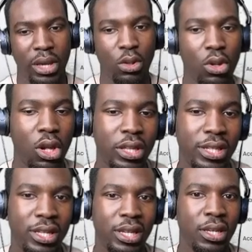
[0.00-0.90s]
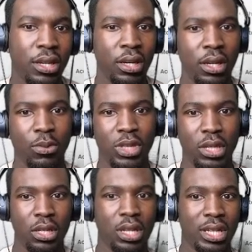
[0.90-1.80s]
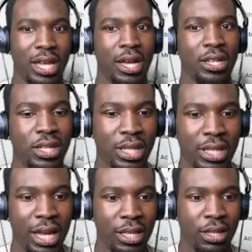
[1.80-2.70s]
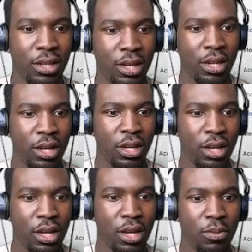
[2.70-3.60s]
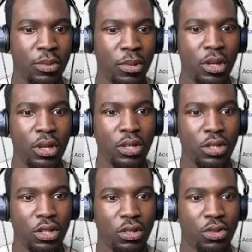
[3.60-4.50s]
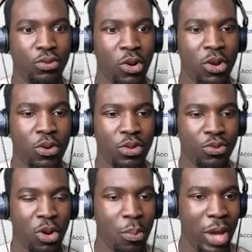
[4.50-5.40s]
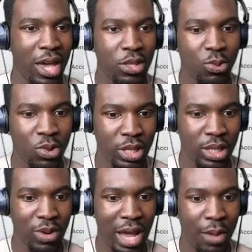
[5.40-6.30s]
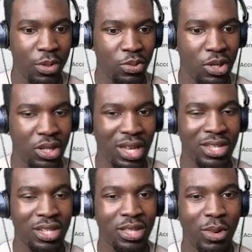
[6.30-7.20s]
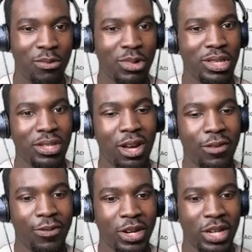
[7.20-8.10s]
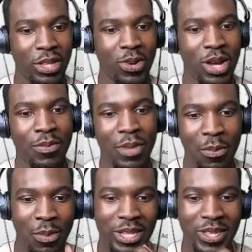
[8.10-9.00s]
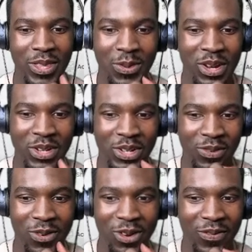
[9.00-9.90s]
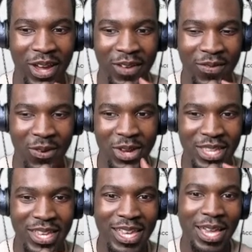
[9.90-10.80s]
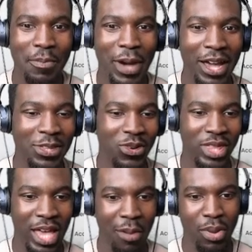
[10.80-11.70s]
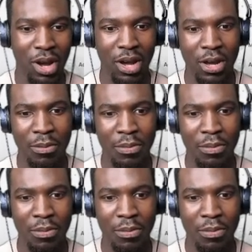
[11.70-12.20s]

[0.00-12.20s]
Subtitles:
In all honesty, with this last account, I just decided to just throw a bet at the wall and see what happened, because I wanted to start fresh. I know I'm wasting 345 quid by doing that, but